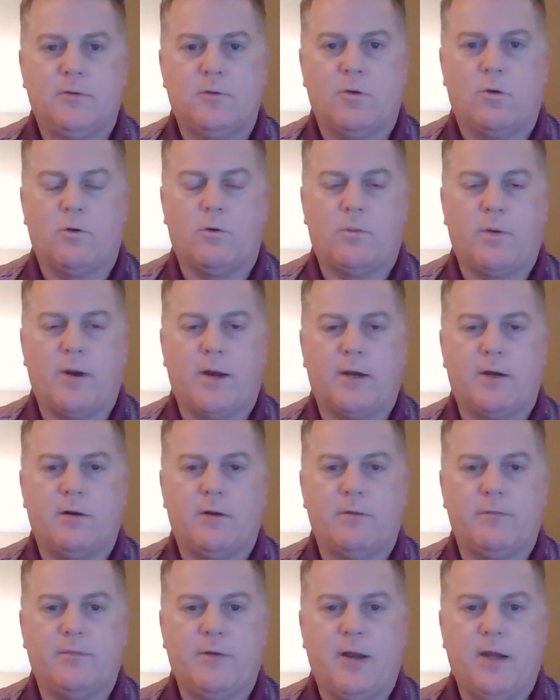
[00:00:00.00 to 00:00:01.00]
Total
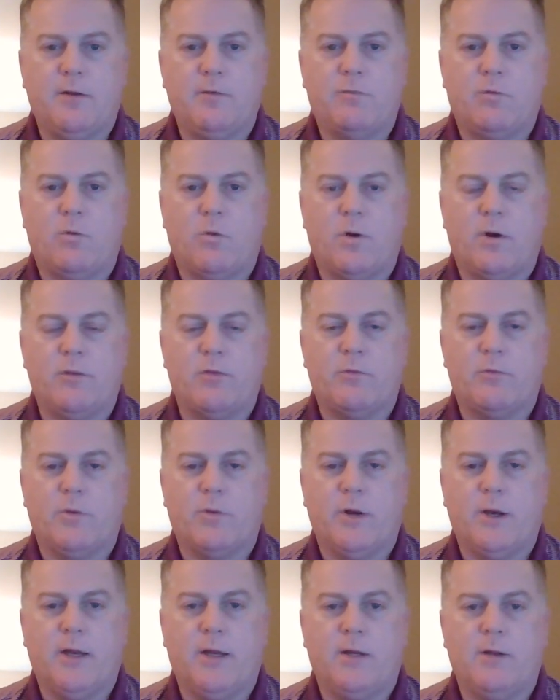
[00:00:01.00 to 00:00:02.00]
record of
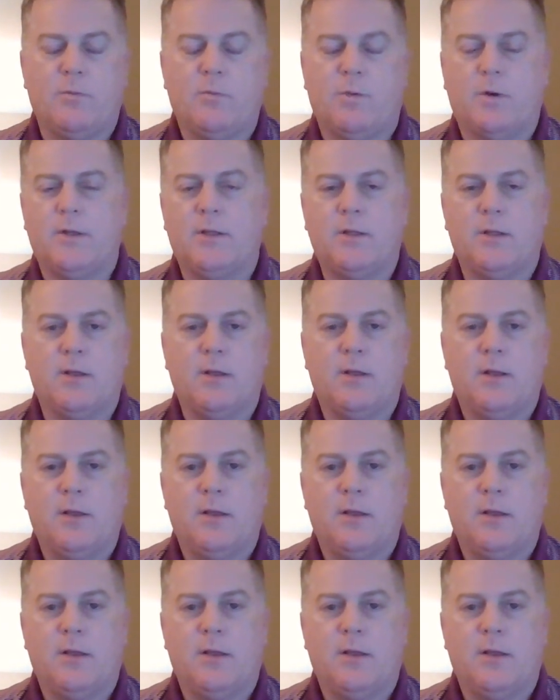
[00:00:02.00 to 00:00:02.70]
84-3, and he won the